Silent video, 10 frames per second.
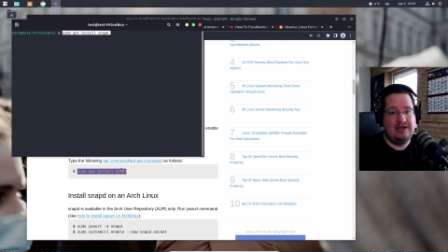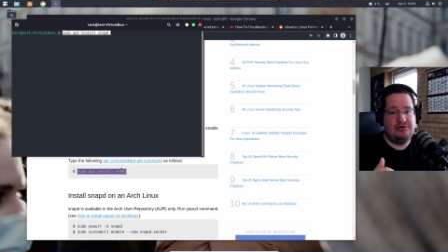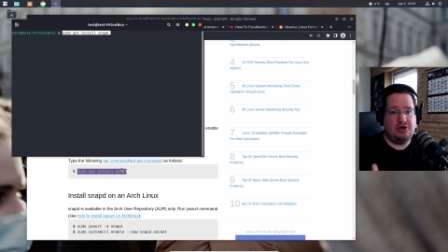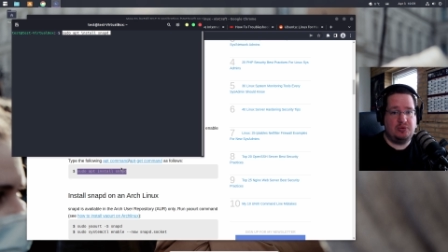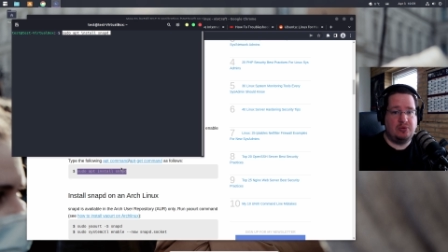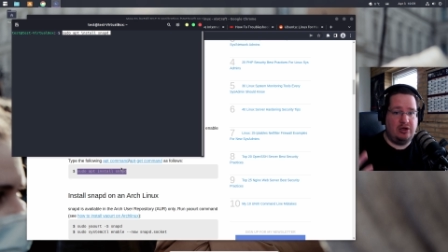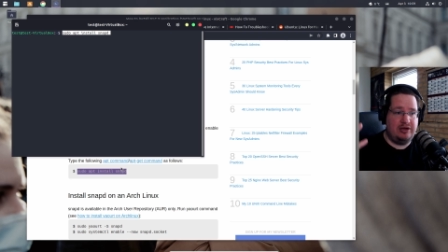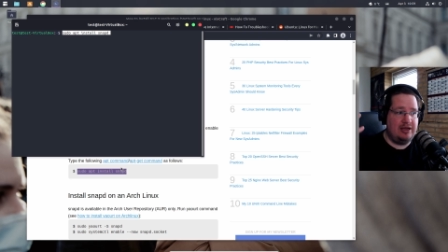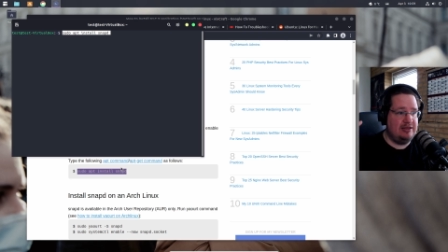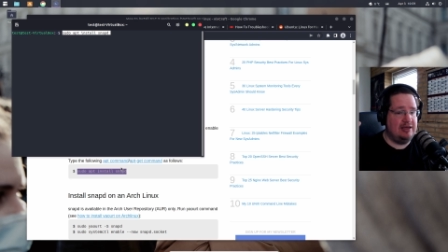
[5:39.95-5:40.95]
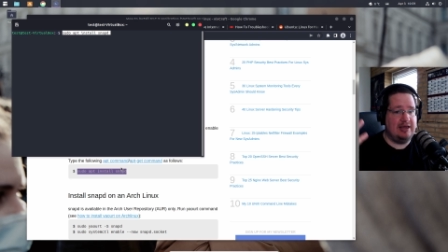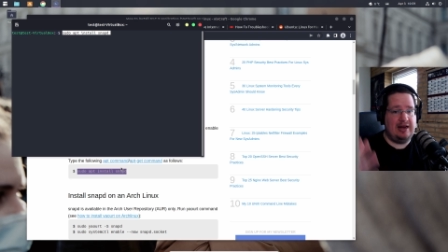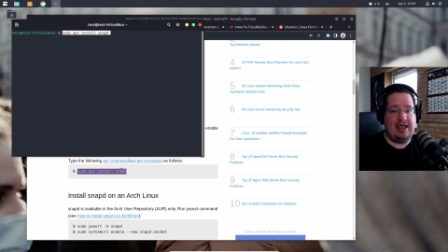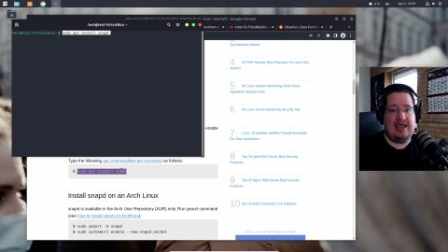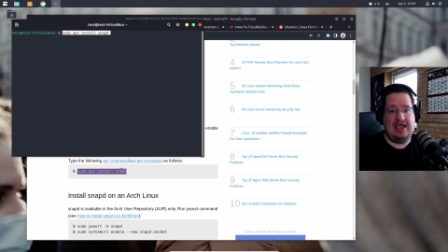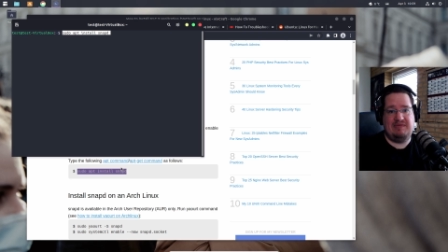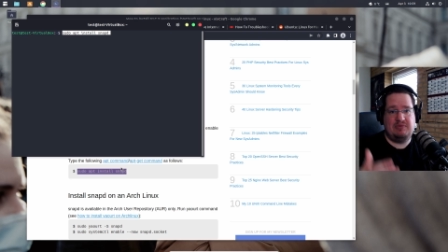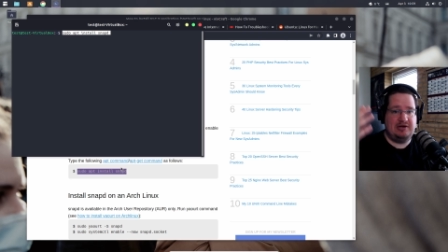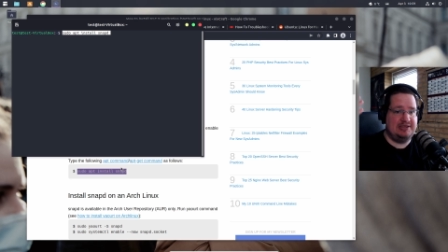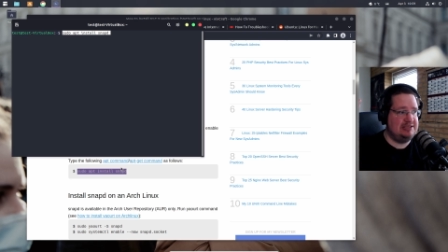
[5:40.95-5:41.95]
not working, they get angry,
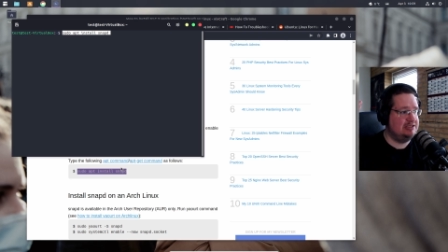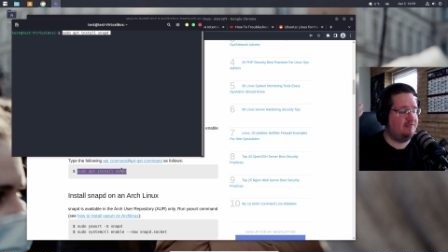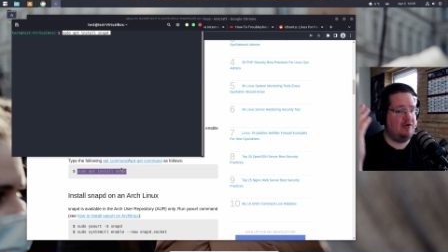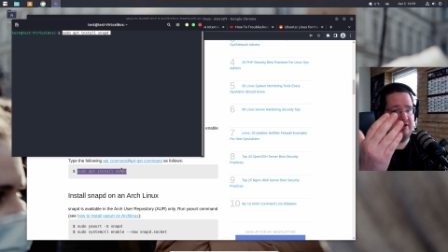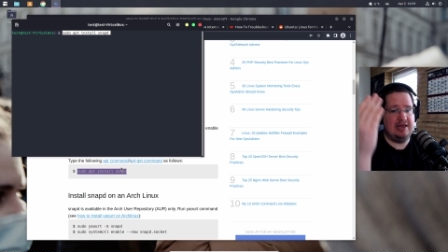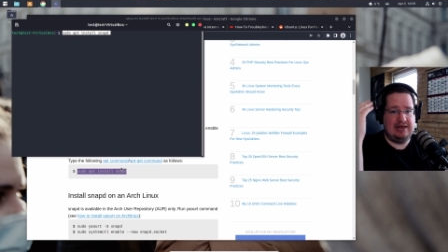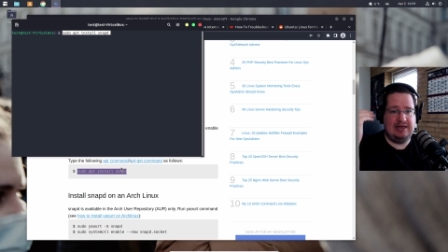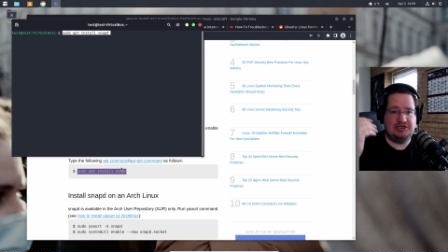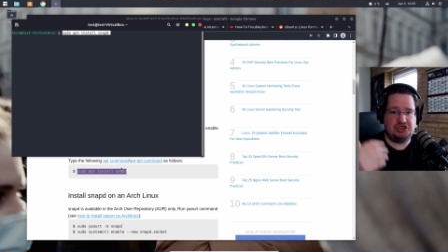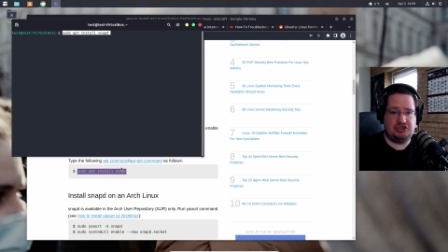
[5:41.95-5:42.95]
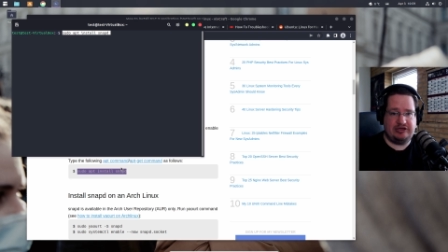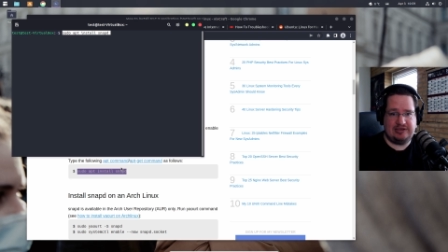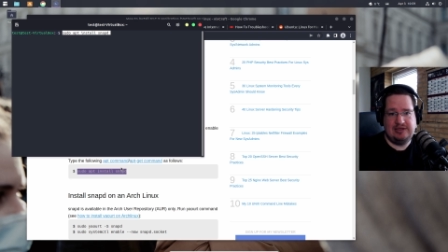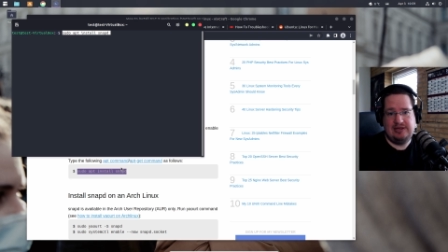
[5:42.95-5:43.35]
what is this fucking Linux shit?